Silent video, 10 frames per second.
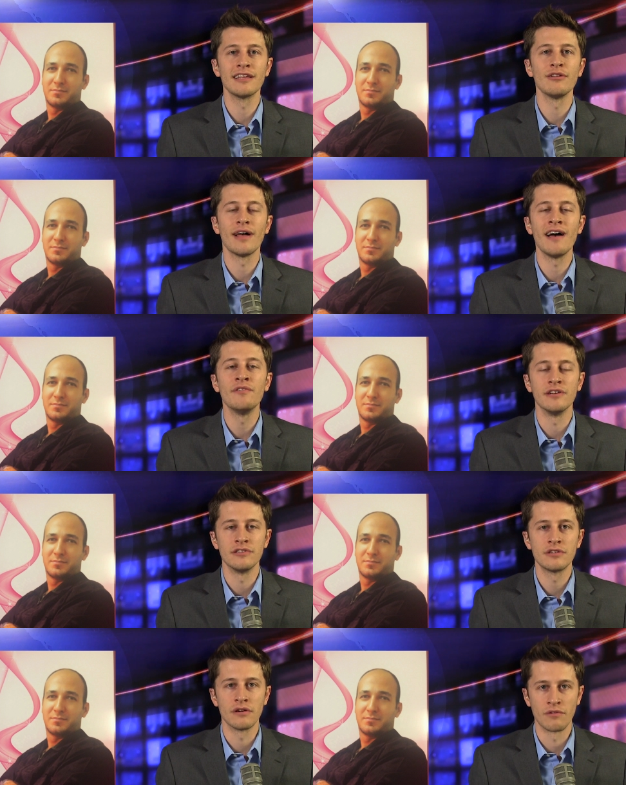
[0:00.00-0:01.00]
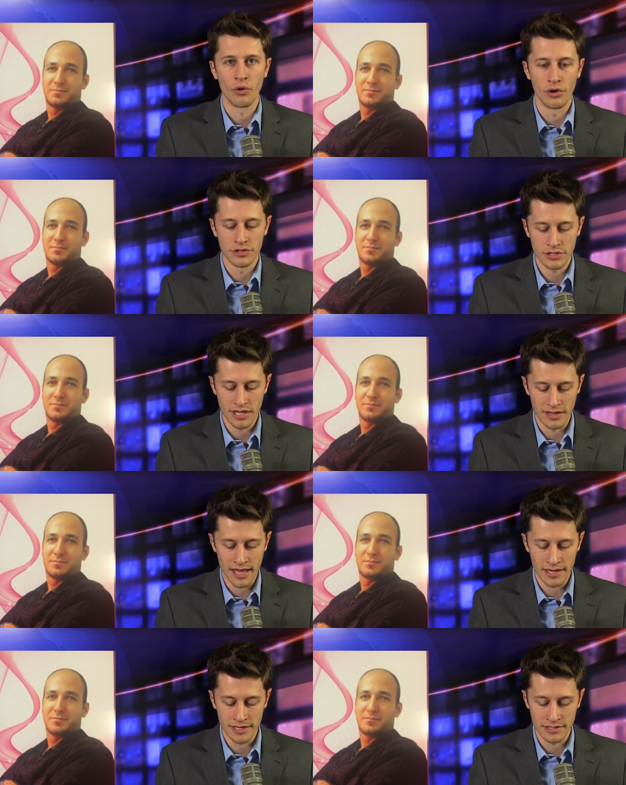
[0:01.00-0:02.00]
Speaker 1: little evidence, of course, that
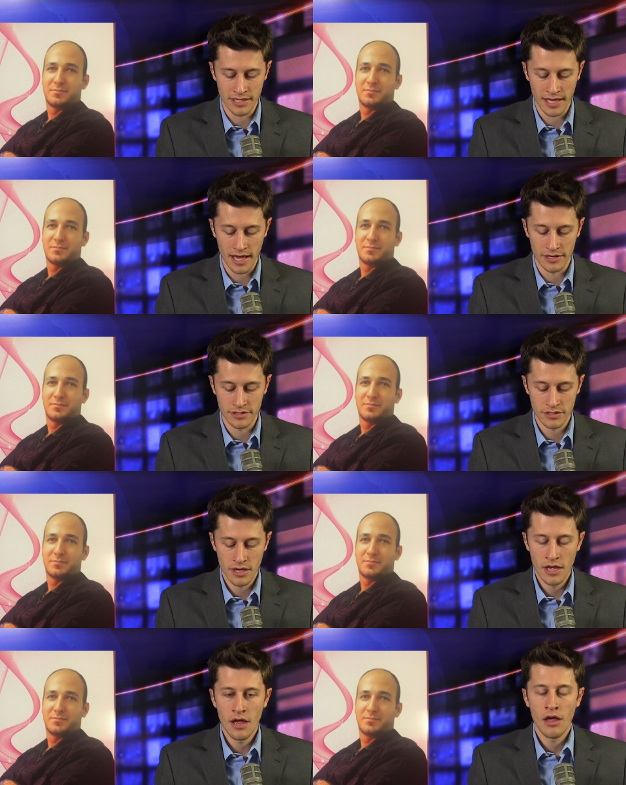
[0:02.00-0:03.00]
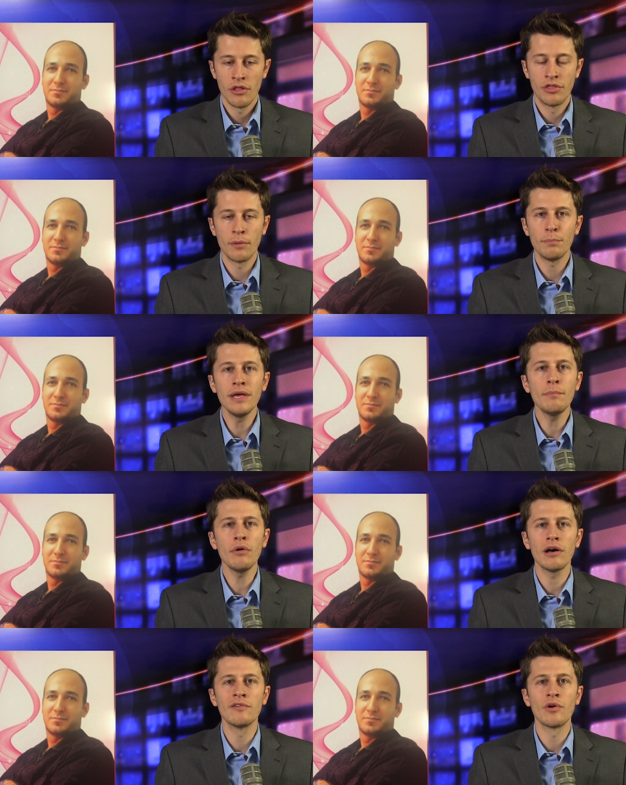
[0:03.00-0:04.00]
that is the case. The
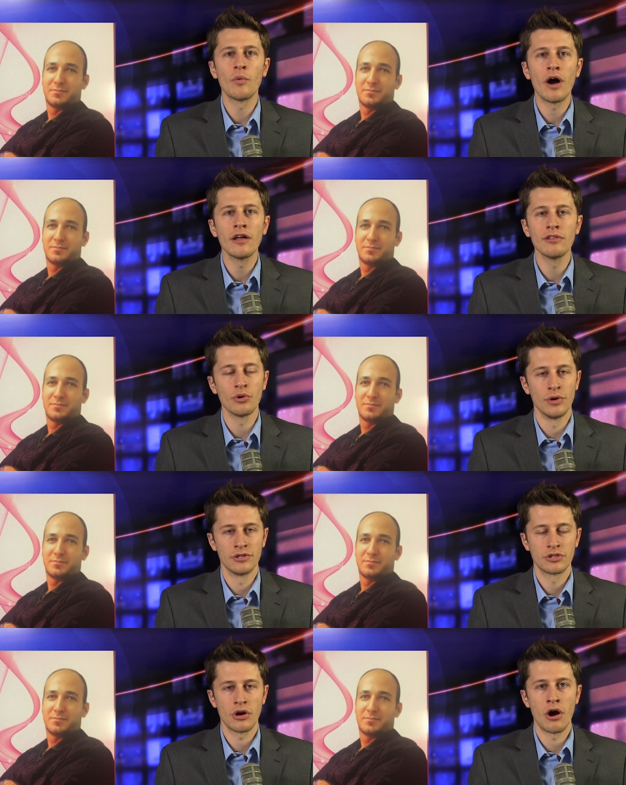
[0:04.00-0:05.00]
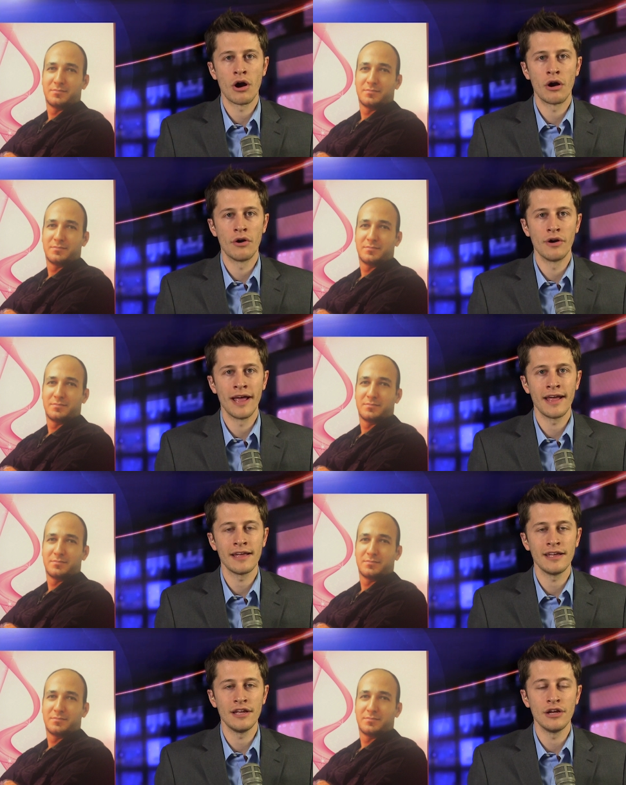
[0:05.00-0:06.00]
people of Iran, Lewis, are
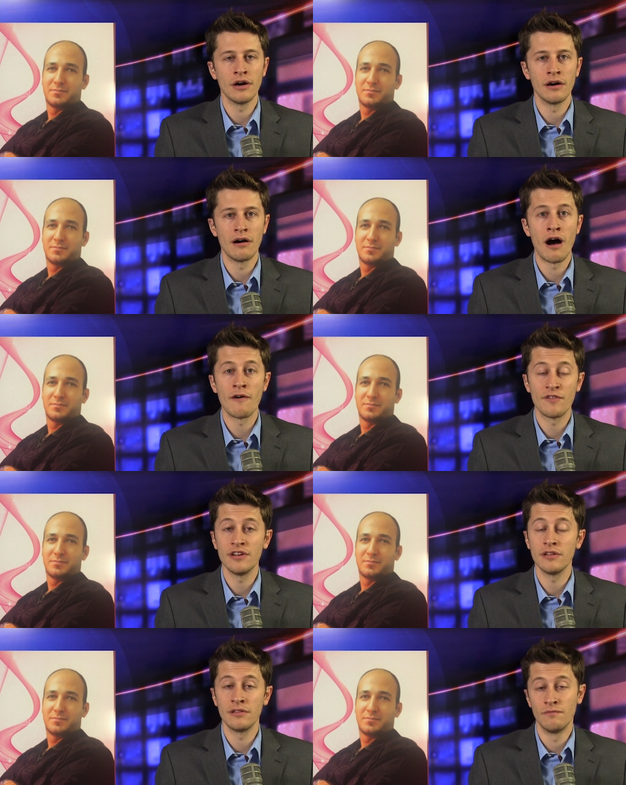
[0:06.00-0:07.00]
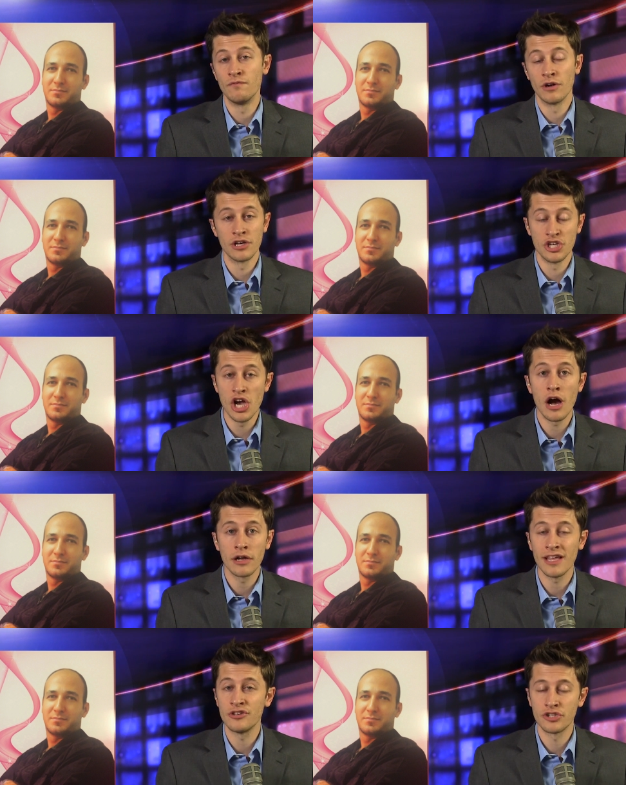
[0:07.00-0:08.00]
a uh, often uh,
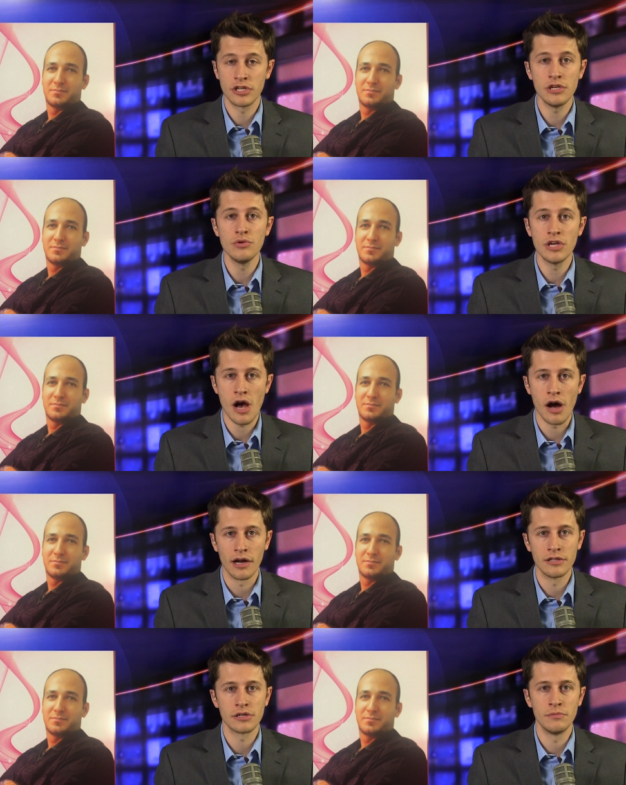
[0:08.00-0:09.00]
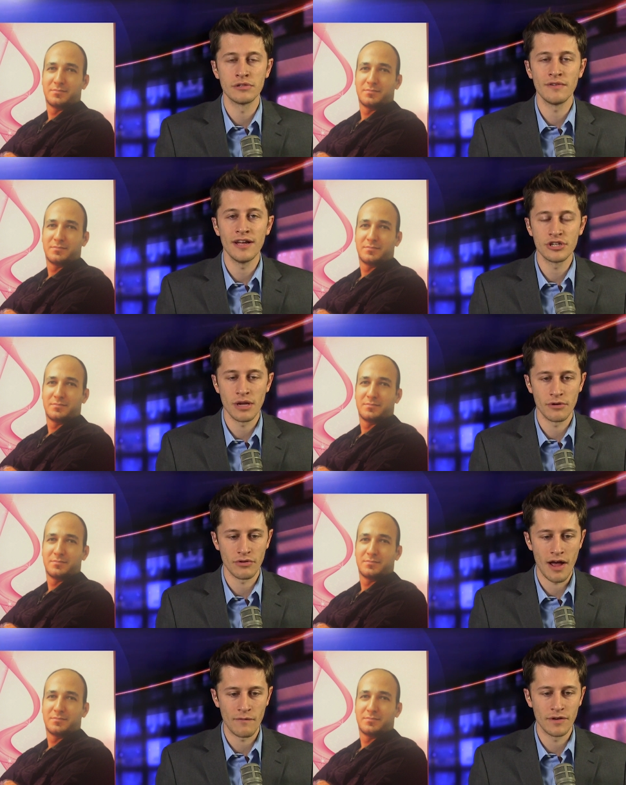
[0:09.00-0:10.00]
young. They skew young in terms of age
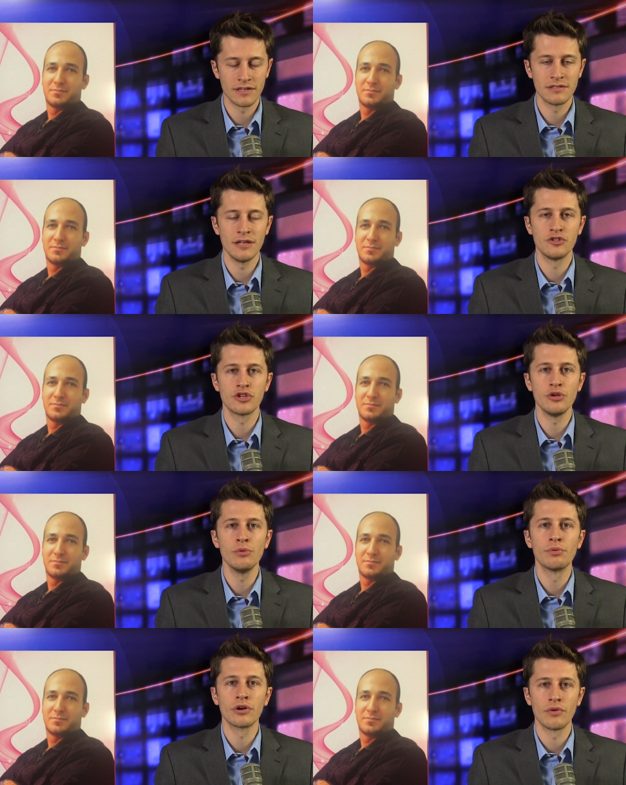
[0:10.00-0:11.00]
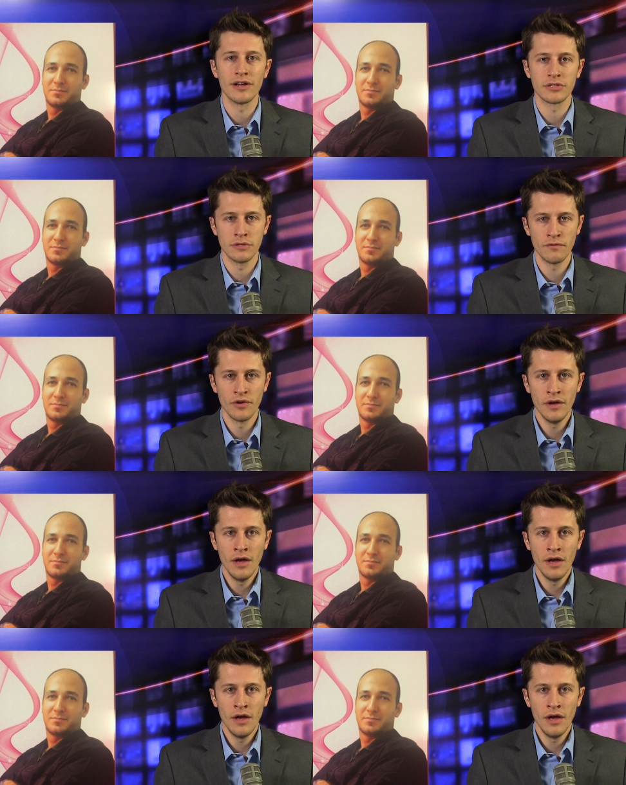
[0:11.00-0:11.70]
demographics. They skew progressive.